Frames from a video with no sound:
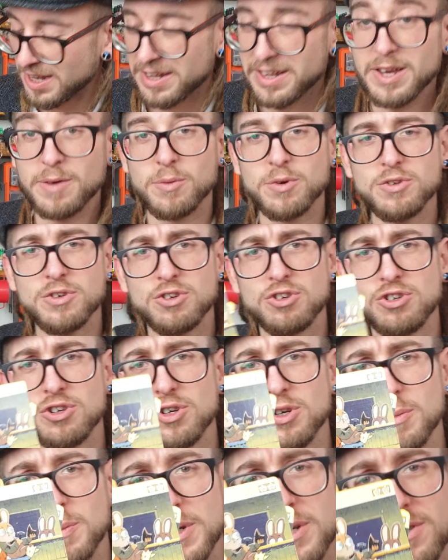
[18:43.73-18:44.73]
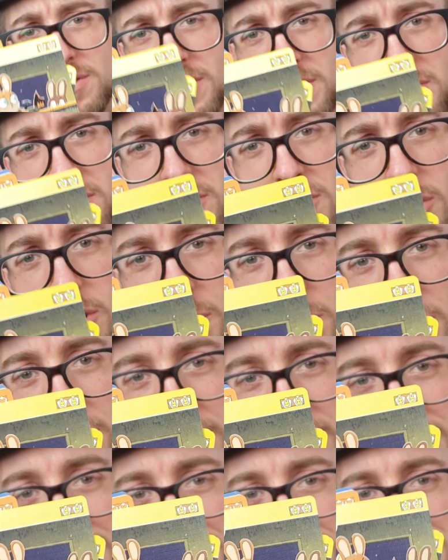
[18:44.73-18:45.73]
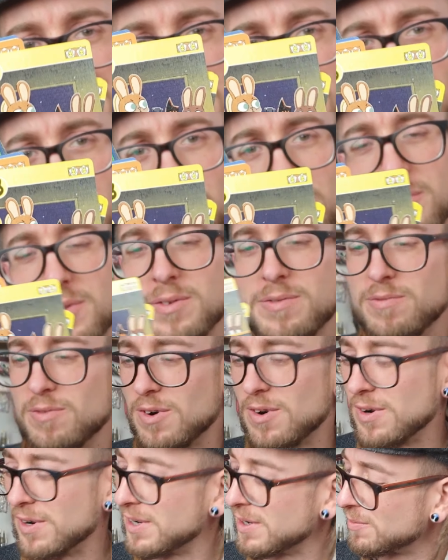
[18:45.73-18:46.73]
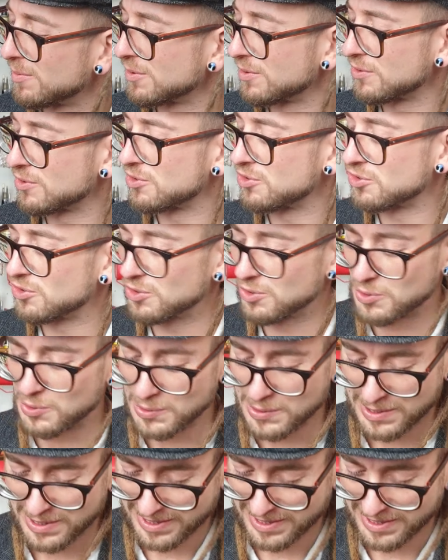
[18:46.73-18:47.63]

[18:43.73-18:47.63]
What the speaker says: It was a shoe because there's a cobbler, so I wasn't wrong. It was a shoe.